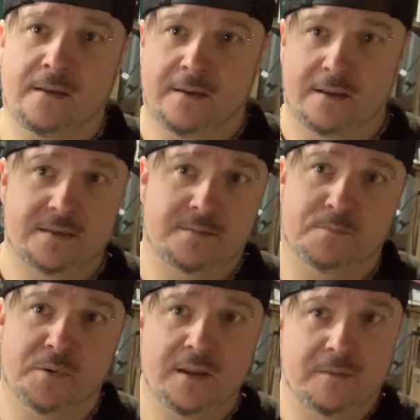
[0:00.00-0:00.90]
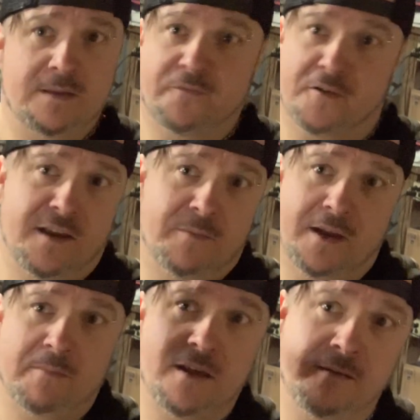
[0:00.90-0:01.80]
It's free. I mean,
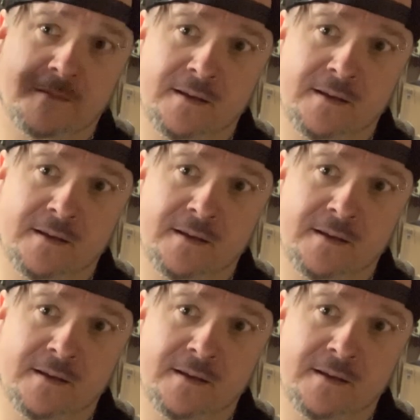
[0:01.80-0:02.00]
come on.